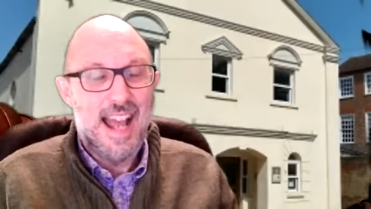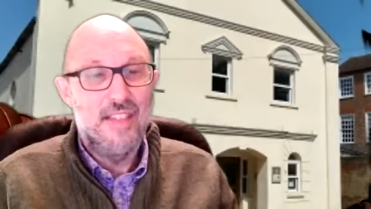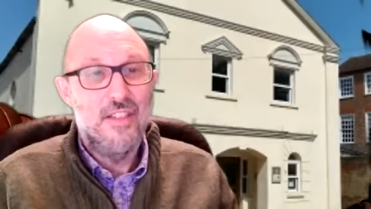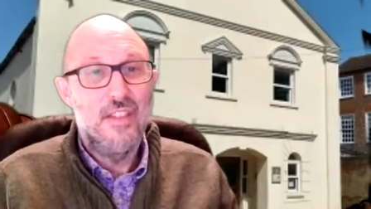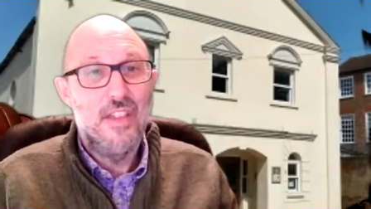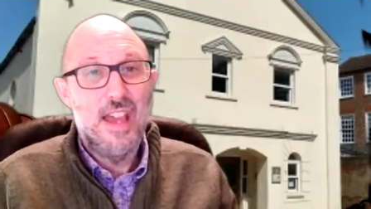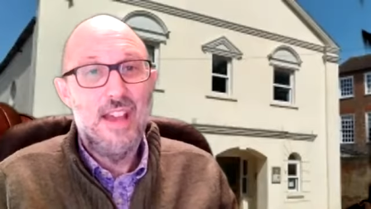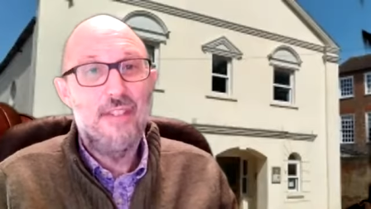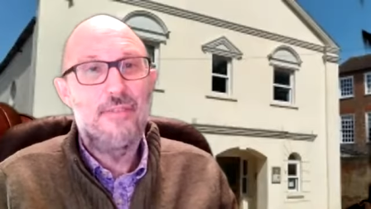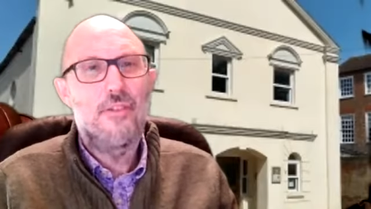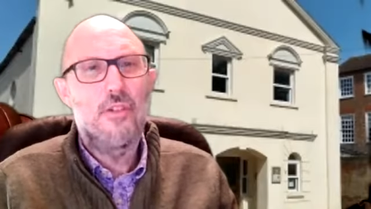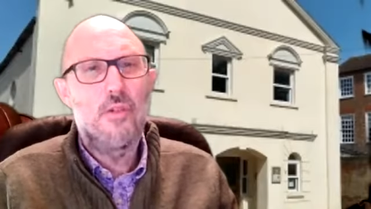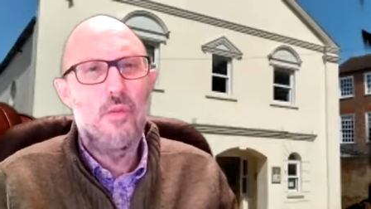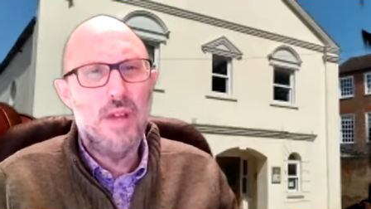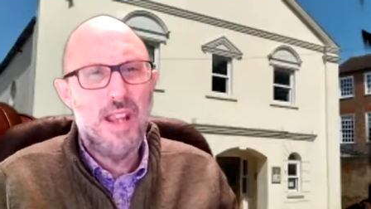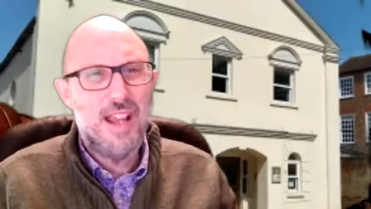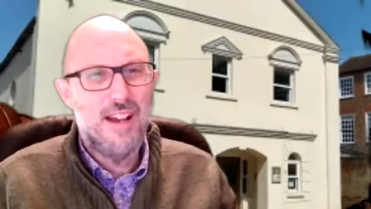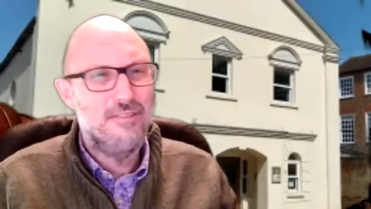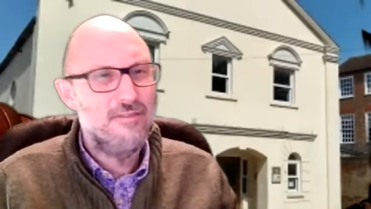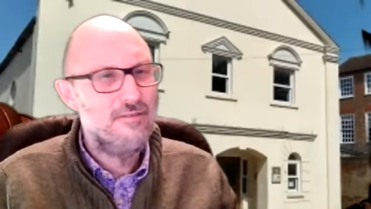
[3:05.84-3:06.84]
and therefore
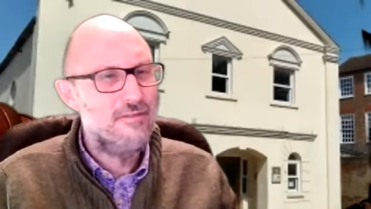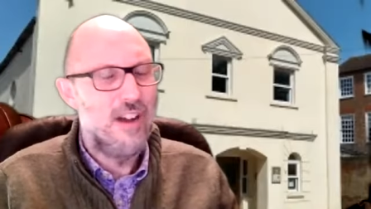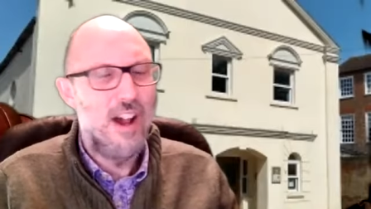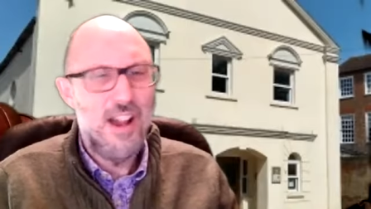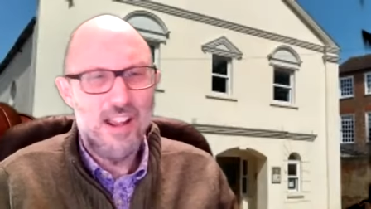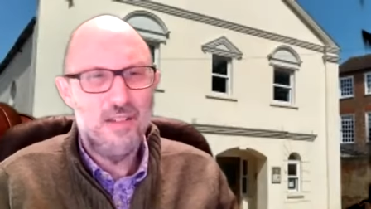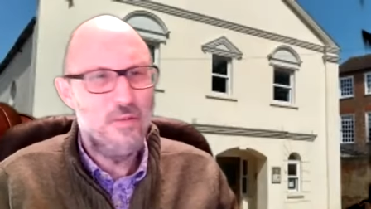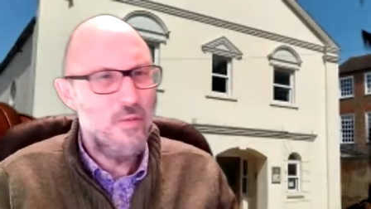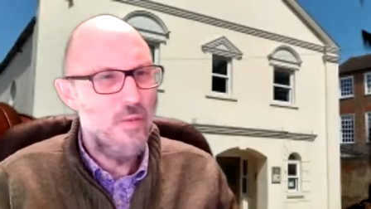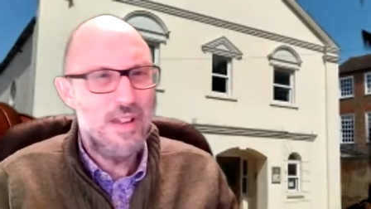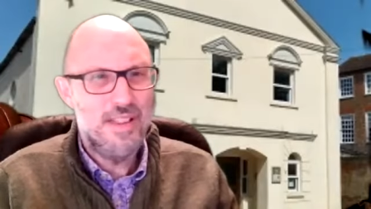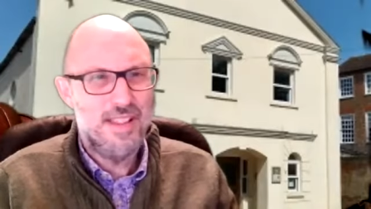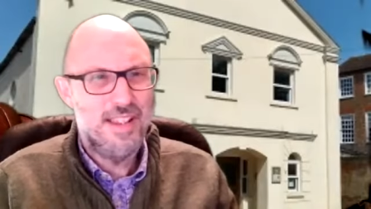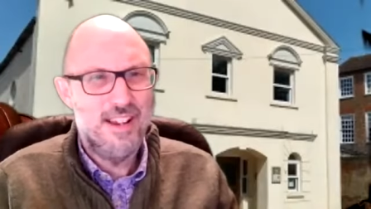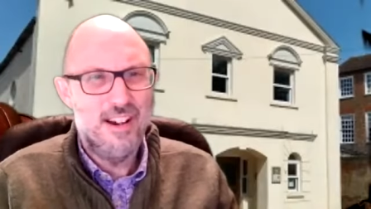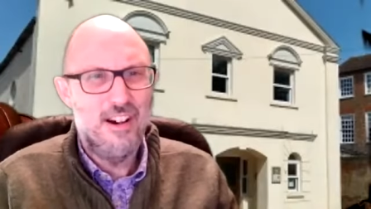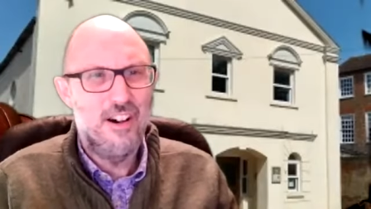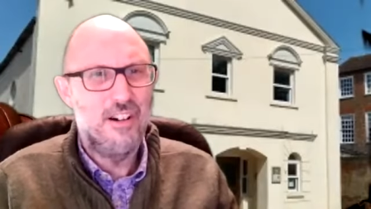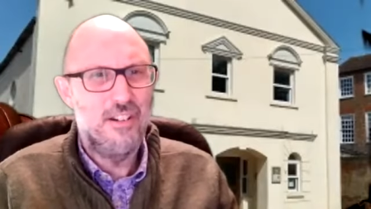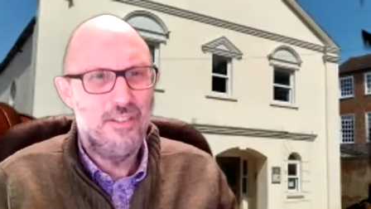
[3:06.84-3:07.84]
we are right with
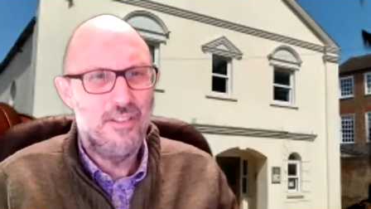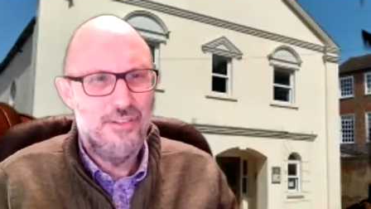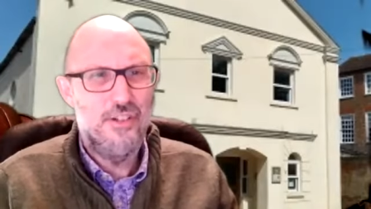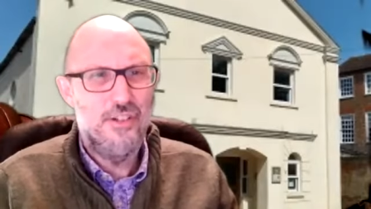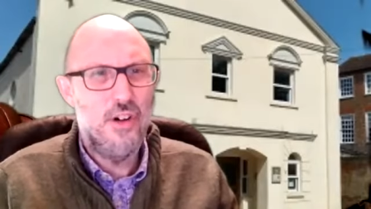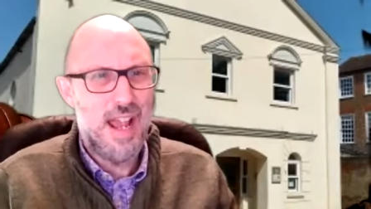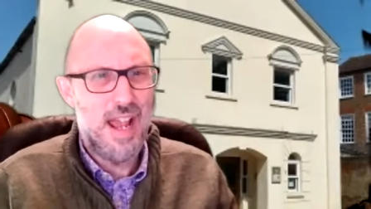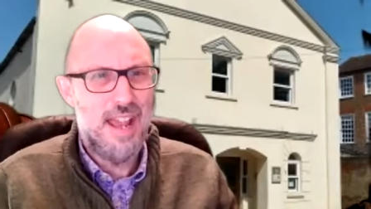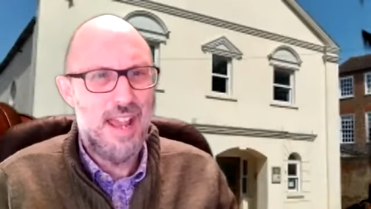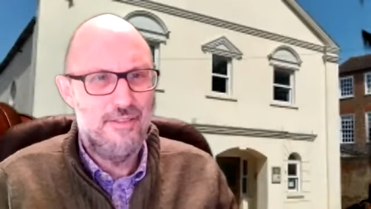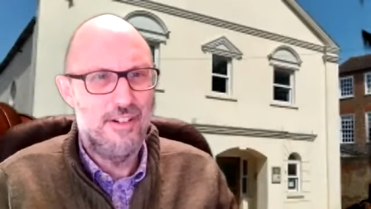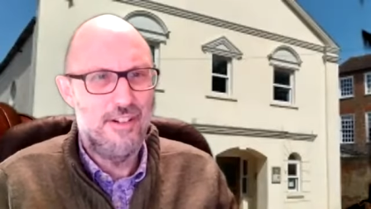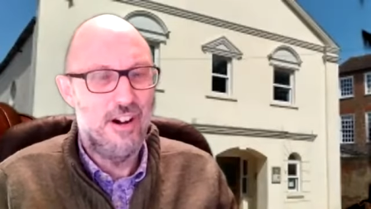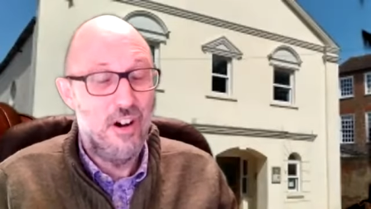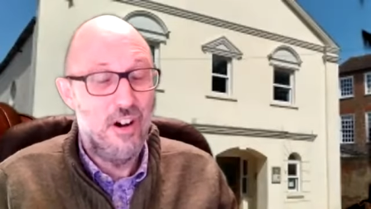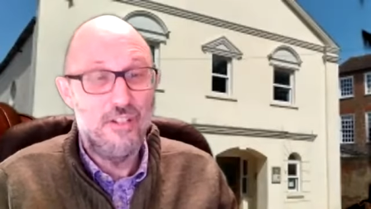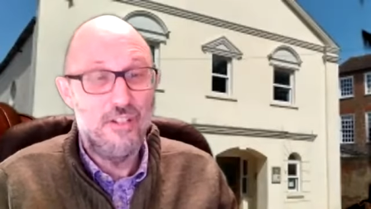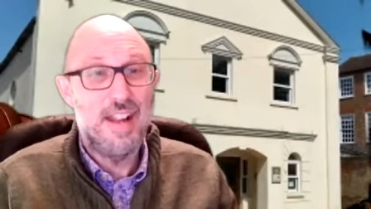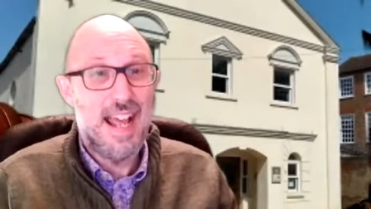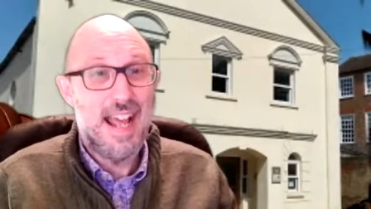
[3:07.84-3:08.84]
God forever
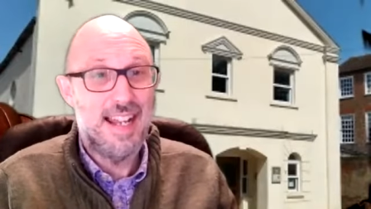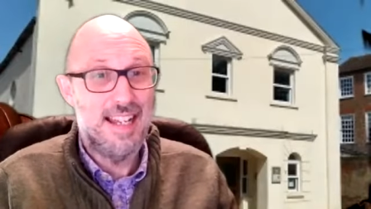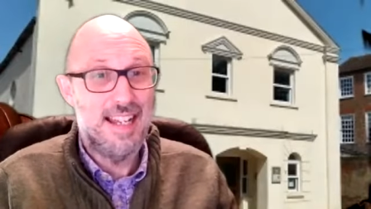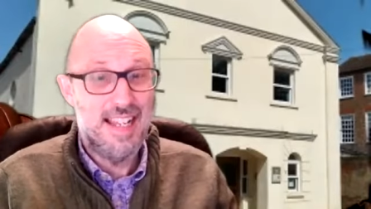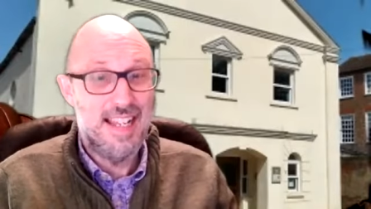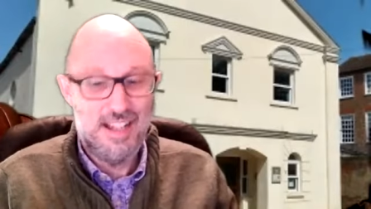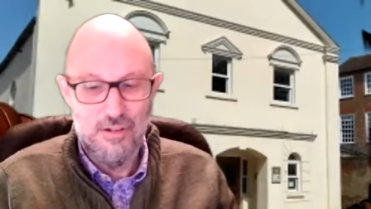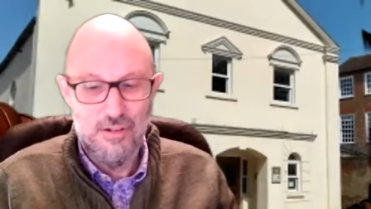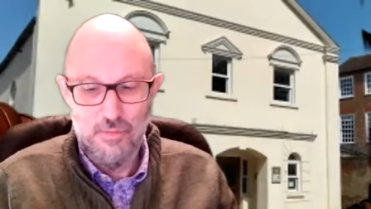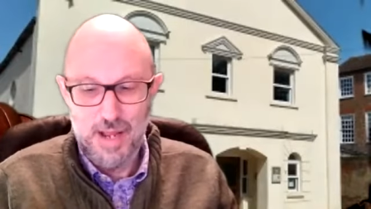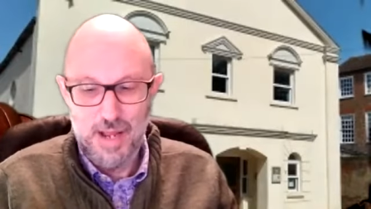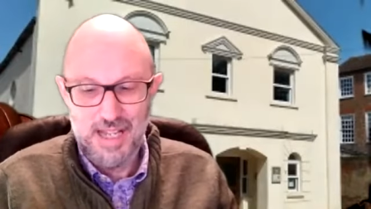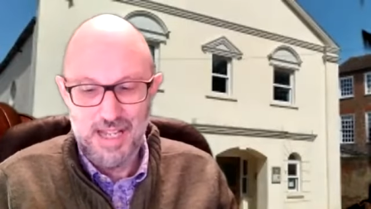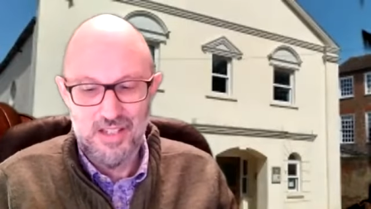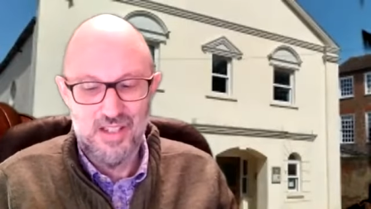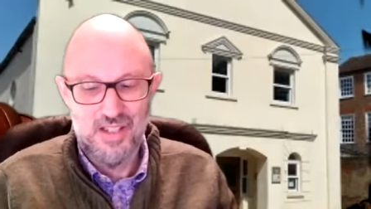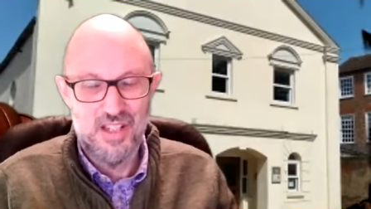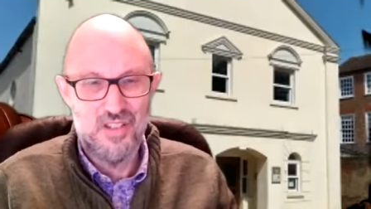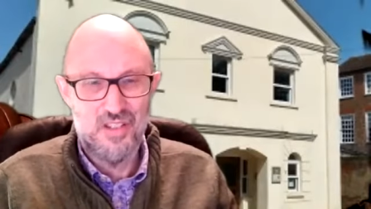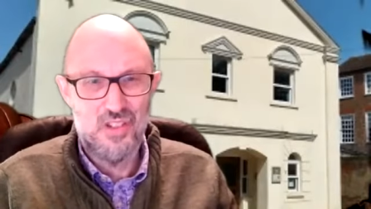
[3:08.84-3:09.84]
on that legal
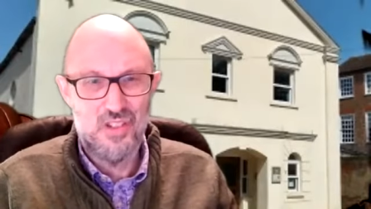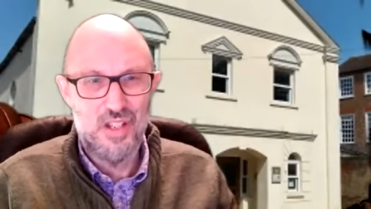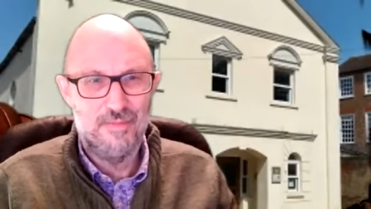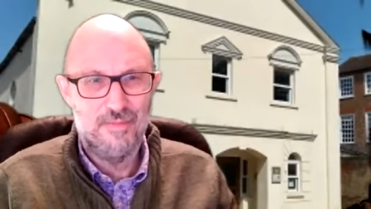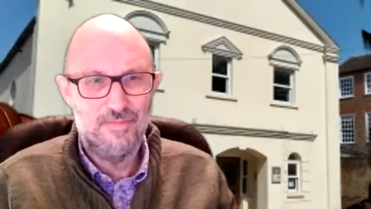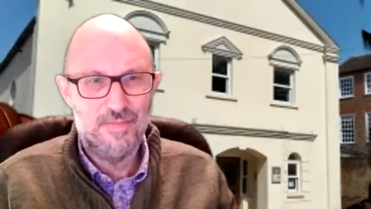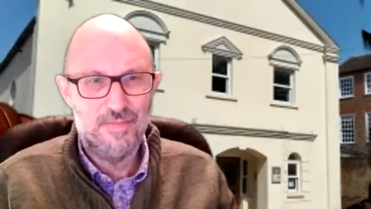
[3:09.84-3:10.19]
basis.